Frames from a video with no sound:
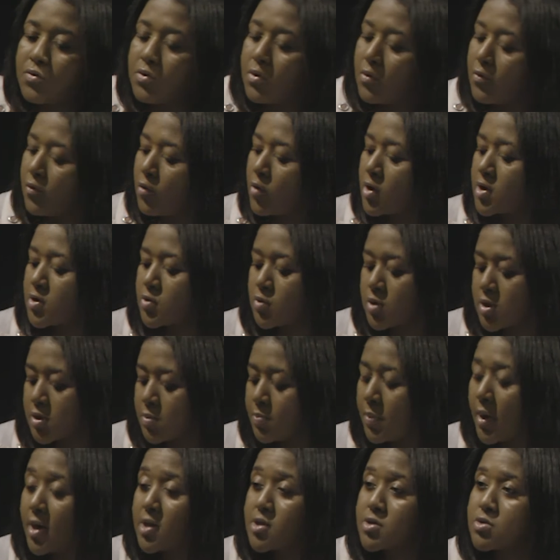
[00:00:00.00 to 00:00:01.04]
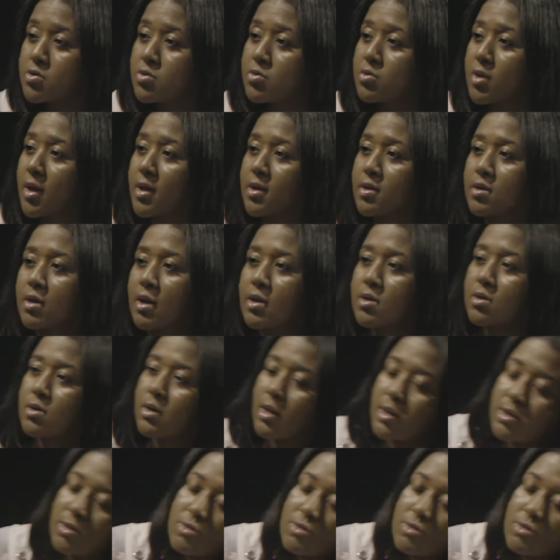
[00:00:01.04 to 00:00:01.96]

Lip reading: Your voice was special. They